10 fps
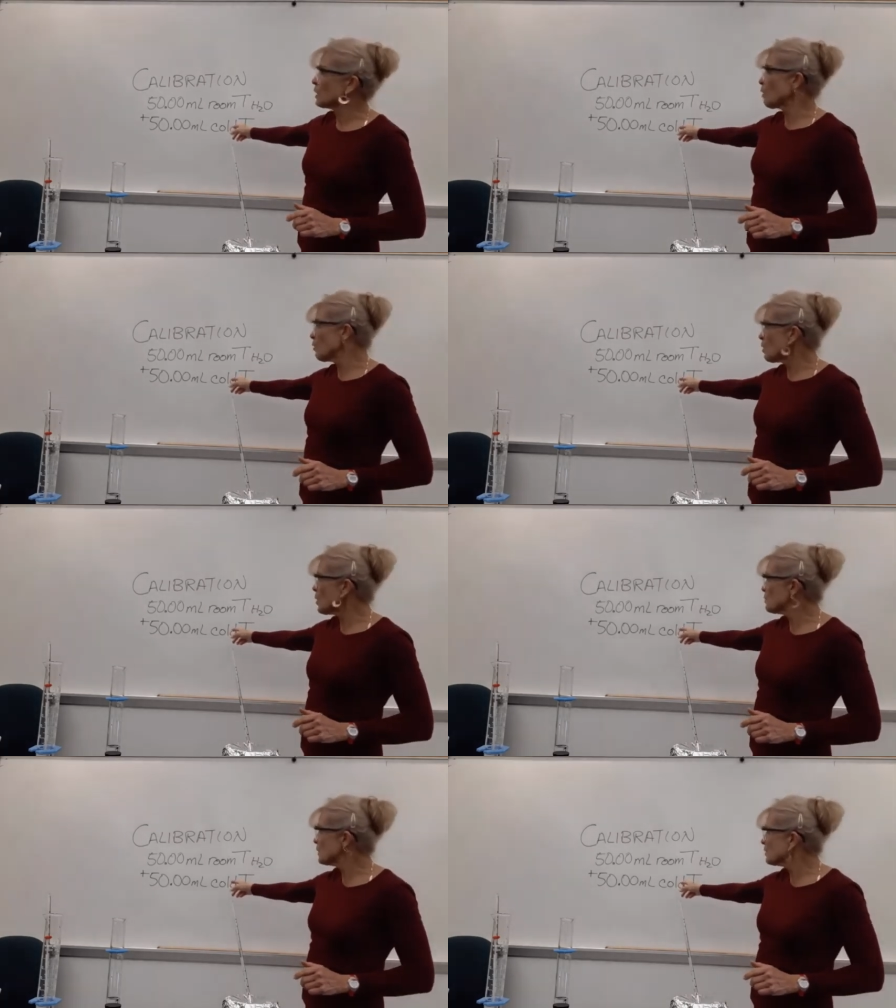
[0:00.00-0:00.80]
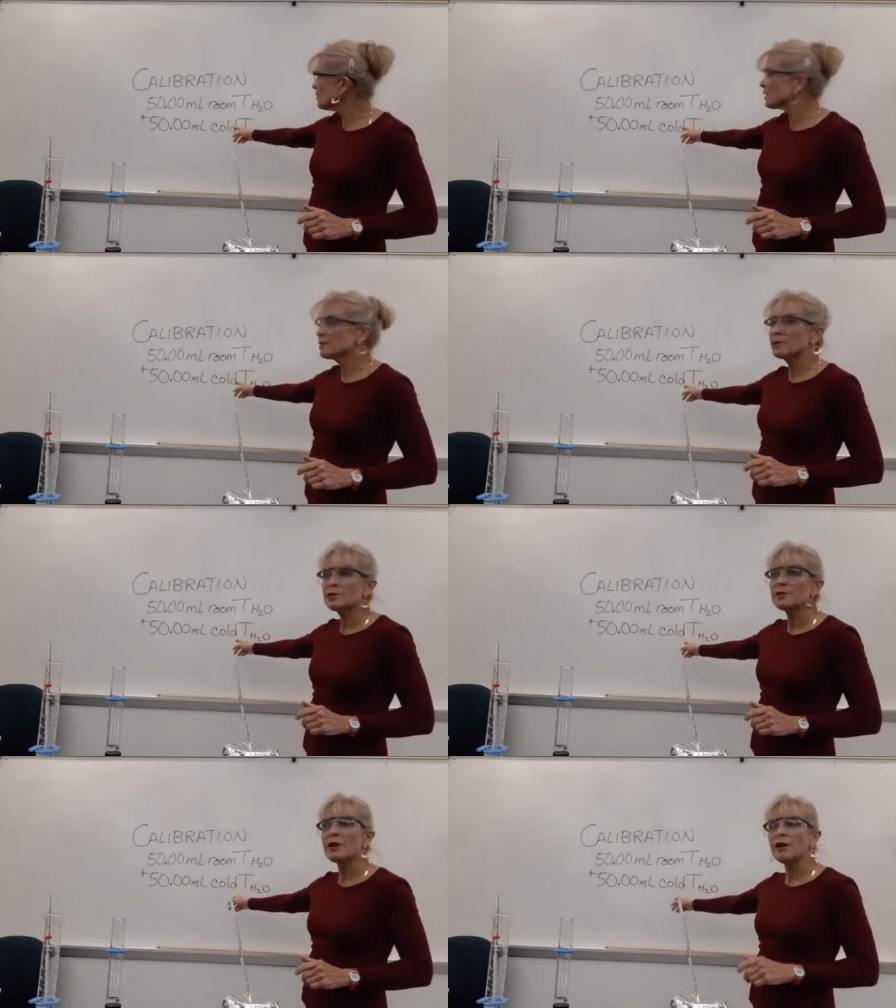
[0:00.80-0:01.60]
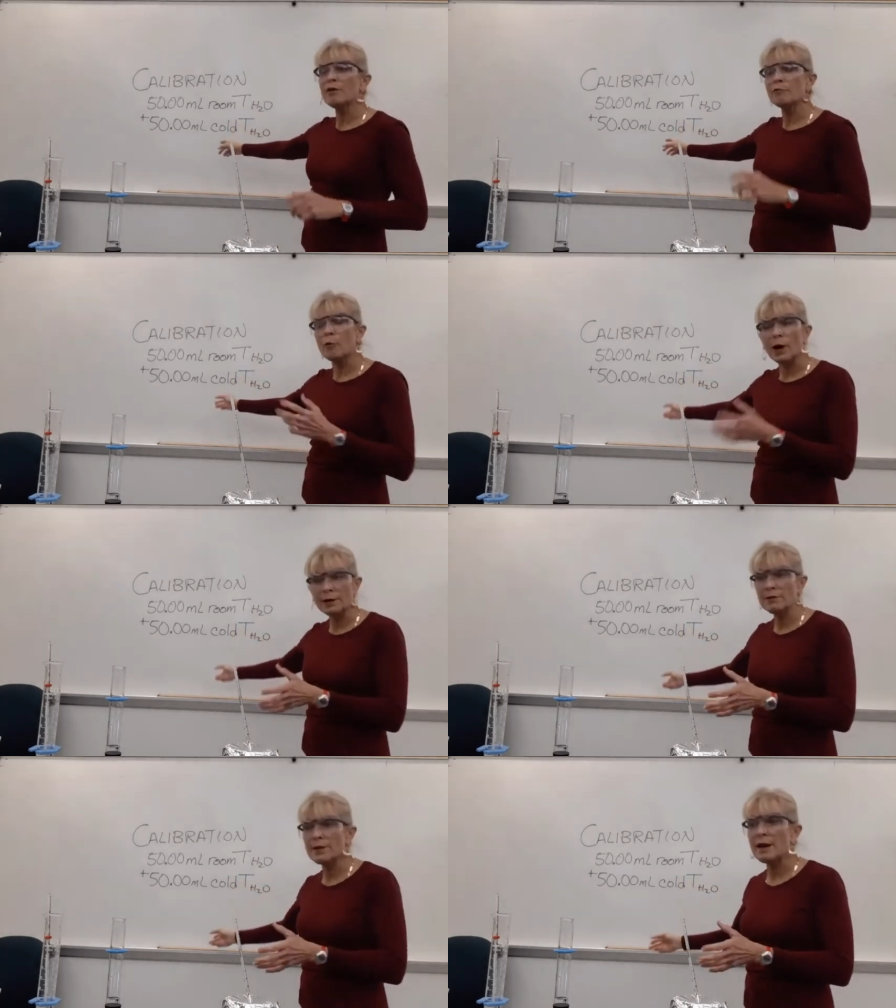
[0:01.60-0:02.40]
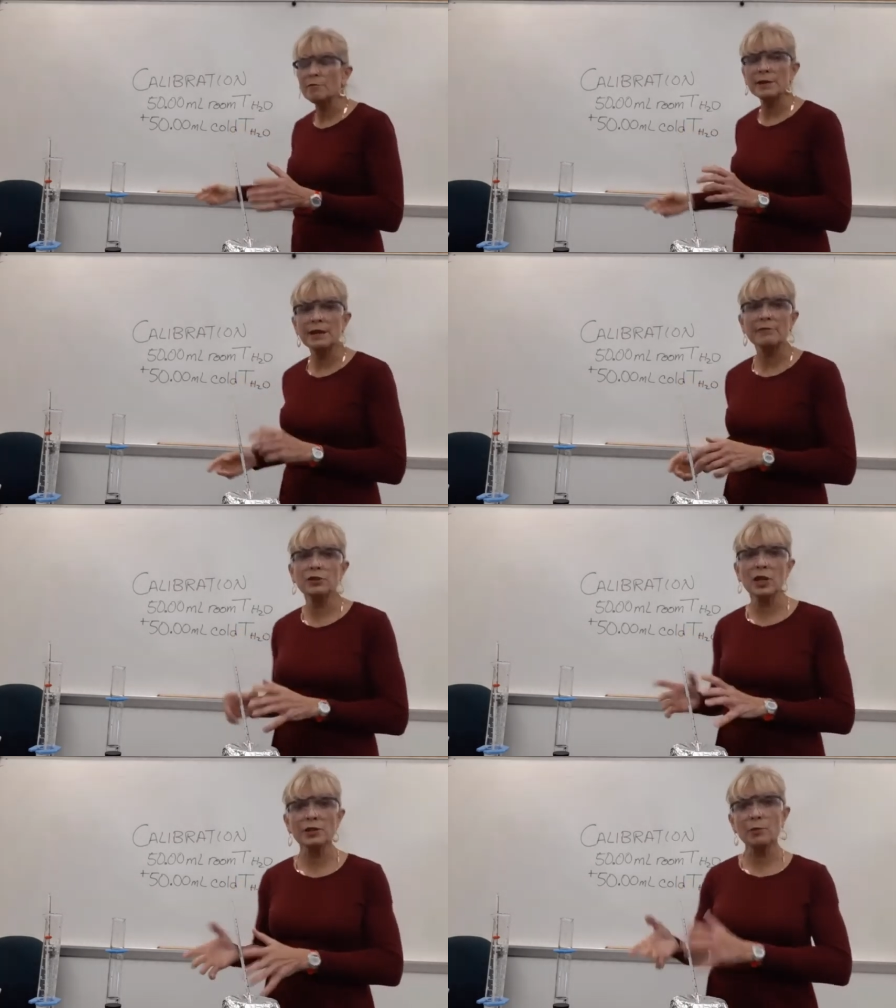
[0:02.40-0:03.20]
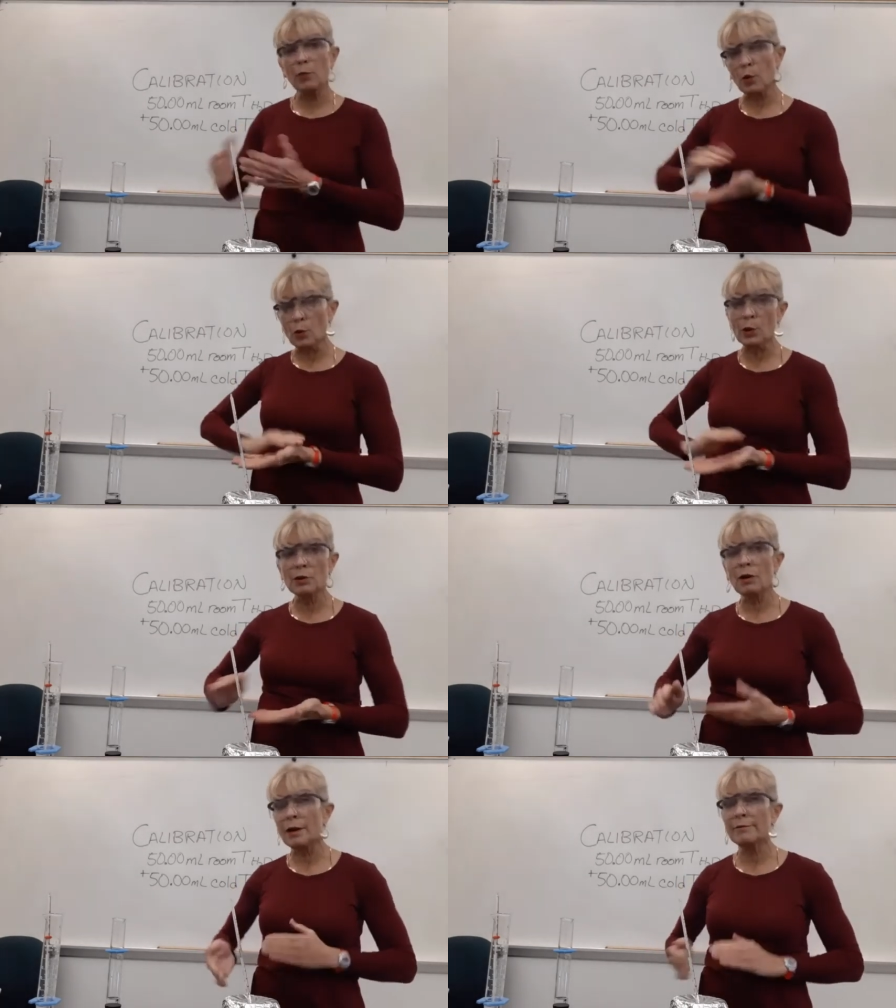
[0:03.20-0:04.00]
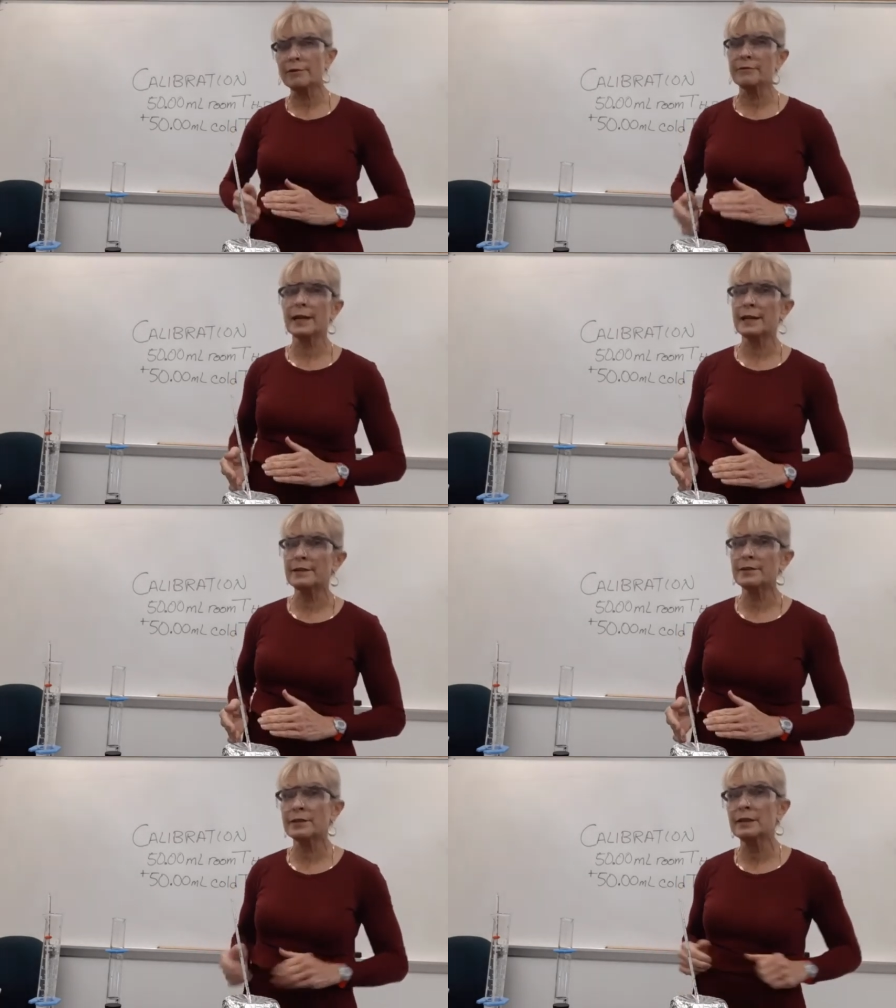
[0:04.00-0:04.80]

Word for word: milliliters of water that we have just poured off of ice.